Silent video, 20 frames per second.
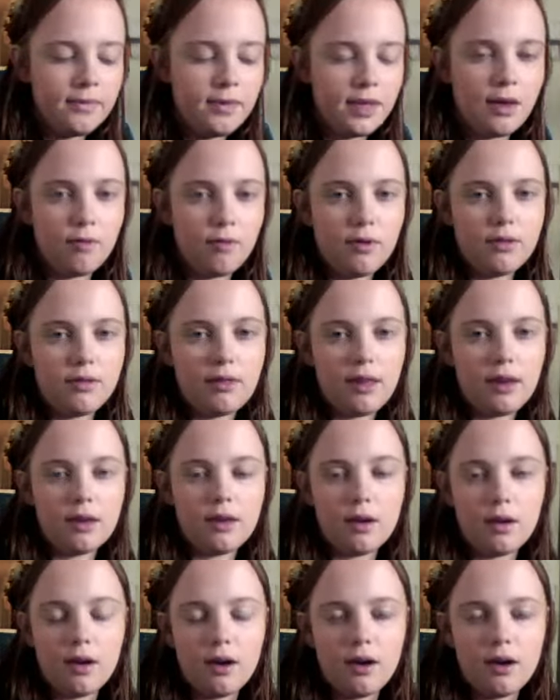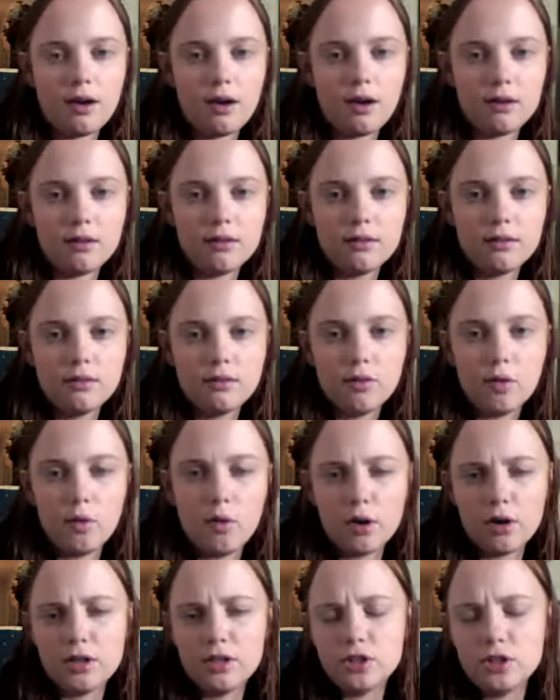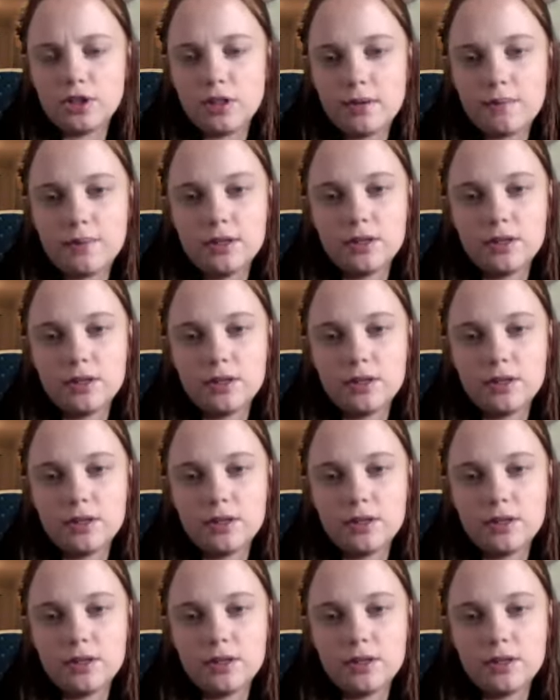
it was like a orange lip